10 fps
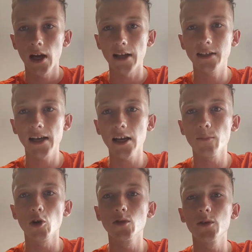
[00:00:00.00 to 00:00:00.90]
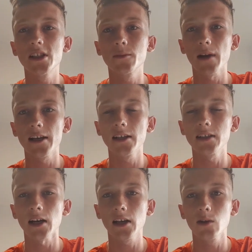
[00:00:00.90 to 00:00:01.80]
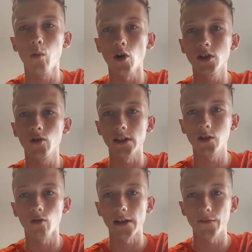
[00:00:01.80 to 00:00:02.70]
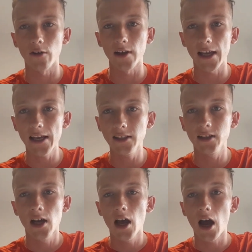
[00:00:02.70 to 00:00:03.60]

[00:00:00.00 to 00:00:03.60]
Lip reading: And today I'm going to explain exactly what critical race theory is,